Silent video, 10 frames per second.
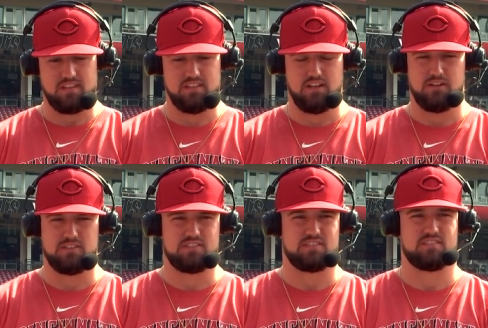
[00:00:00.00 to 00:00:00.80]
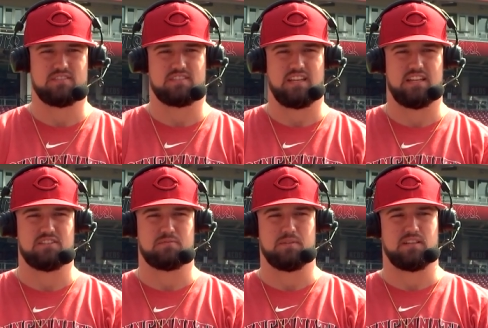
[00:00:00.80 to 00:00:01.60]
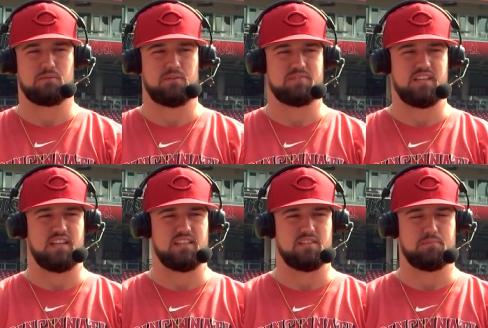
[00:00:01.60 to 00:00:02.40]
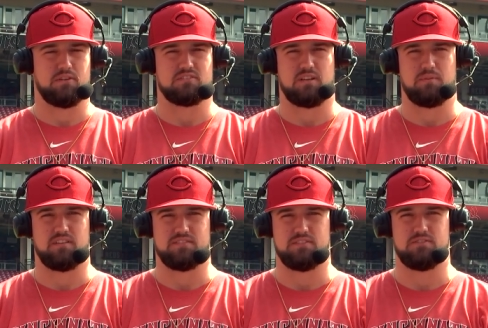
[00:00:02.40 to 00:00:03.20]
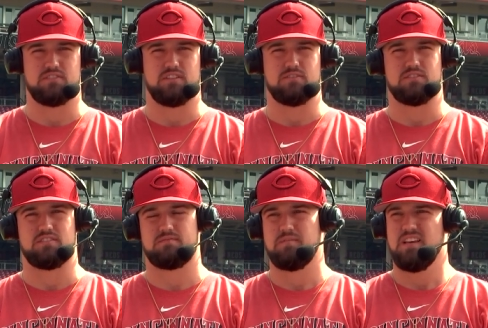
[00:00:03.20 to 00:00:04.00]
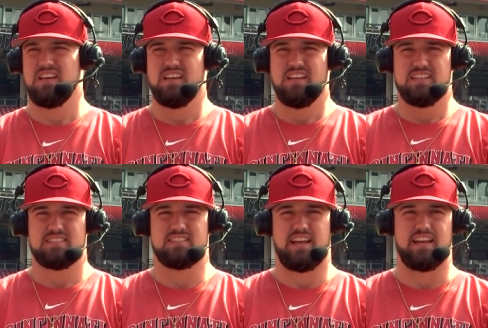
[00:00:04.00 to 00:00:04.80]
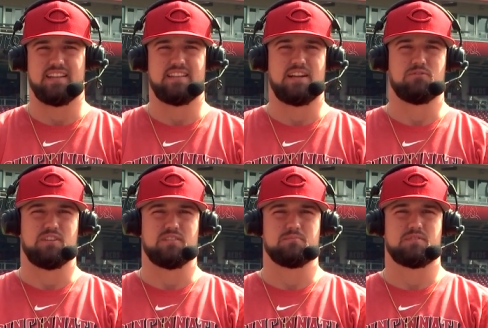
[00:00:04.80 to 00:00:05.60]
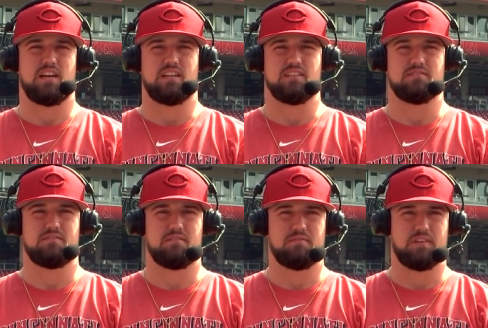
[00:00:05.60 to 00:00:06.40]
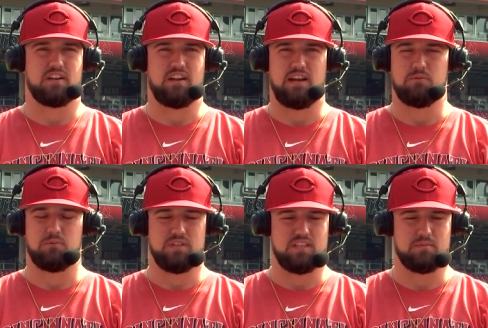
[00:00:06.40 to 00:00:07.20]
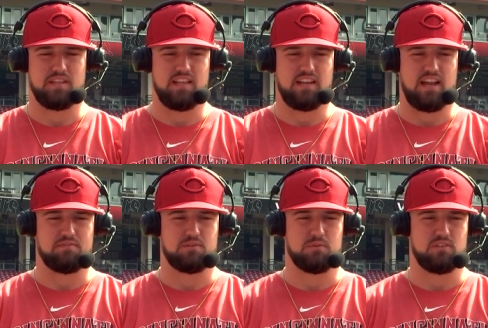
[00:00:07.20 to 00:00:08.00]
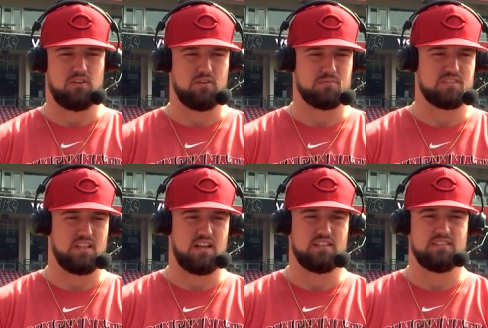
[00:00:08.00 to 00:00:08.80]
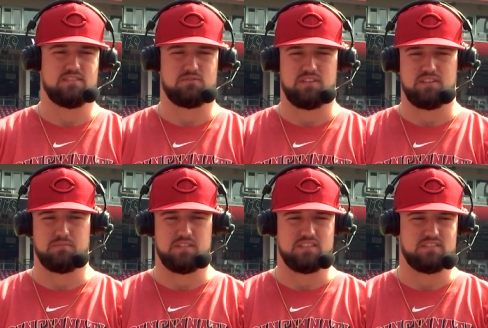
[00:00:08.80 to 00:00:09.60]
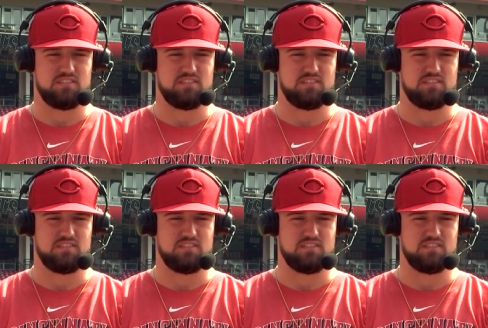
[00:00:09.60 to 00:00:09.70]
You know, it's just it's kind of just been like what I'm saying in the post-game interviews, you know, just staying in that rhythm, kind of figured out what we need to be getting after with the arm slot and in the rhythm, and then